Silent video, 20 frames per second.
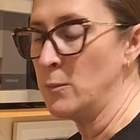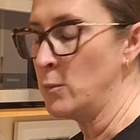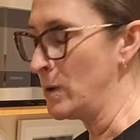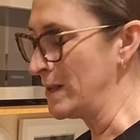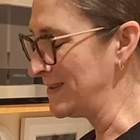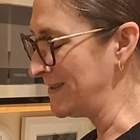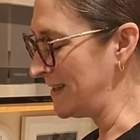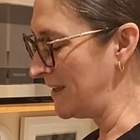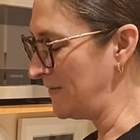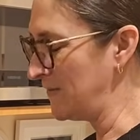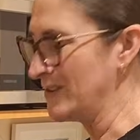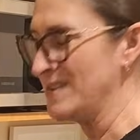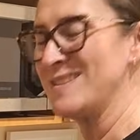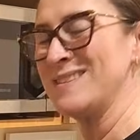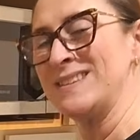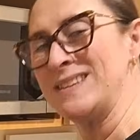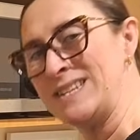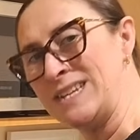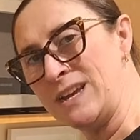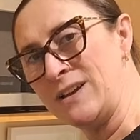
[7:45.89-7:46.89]
Once they feel
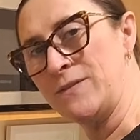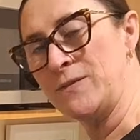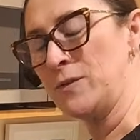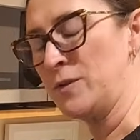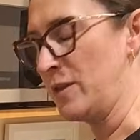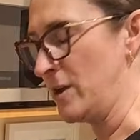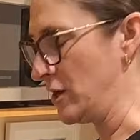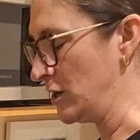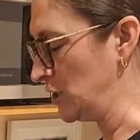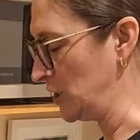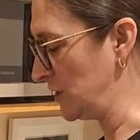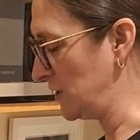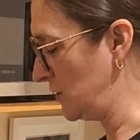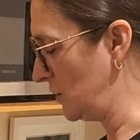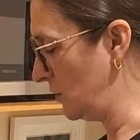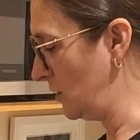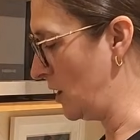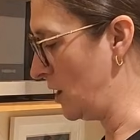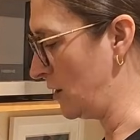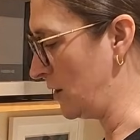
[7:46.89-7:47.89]
stiff or they're just
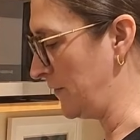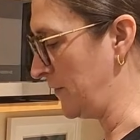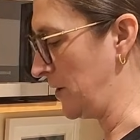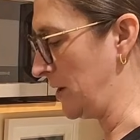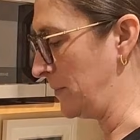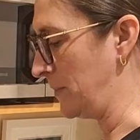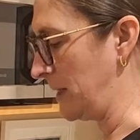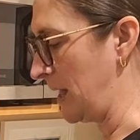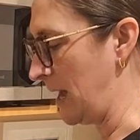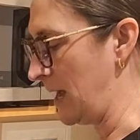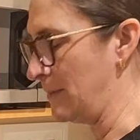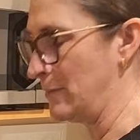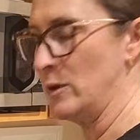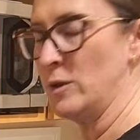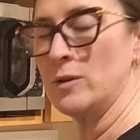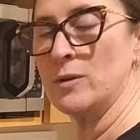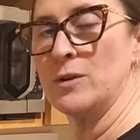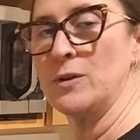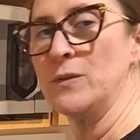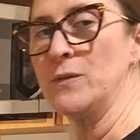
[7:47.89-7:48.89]
no longer very pliable
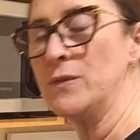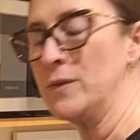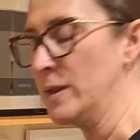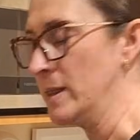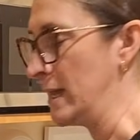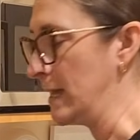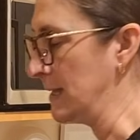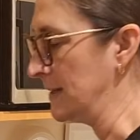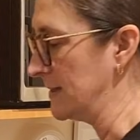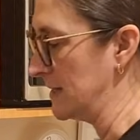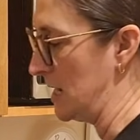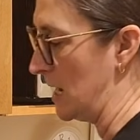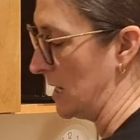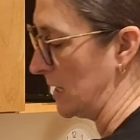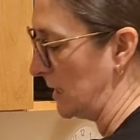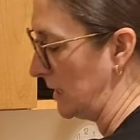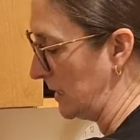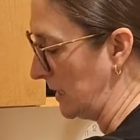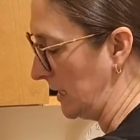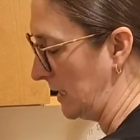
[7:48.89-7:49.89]
or you feel like it's not
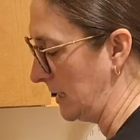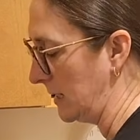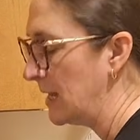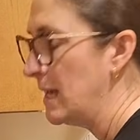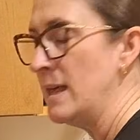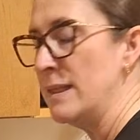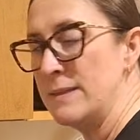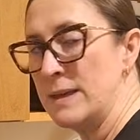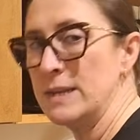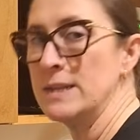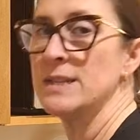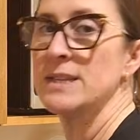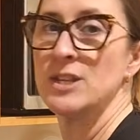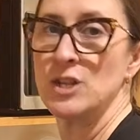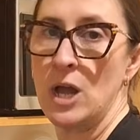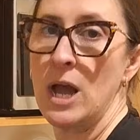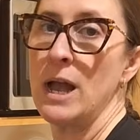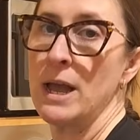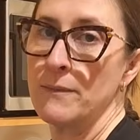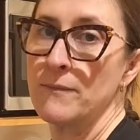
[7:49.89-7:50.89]
clean, then it's
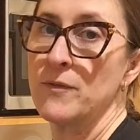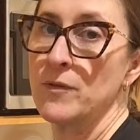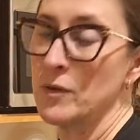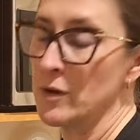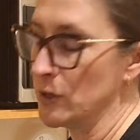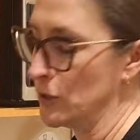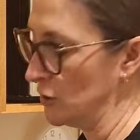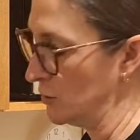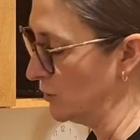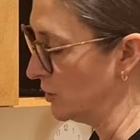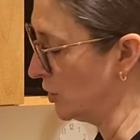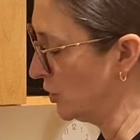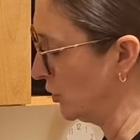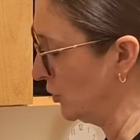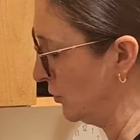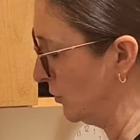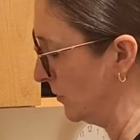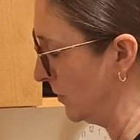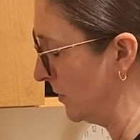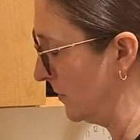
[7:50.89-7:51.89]
time for a new tube.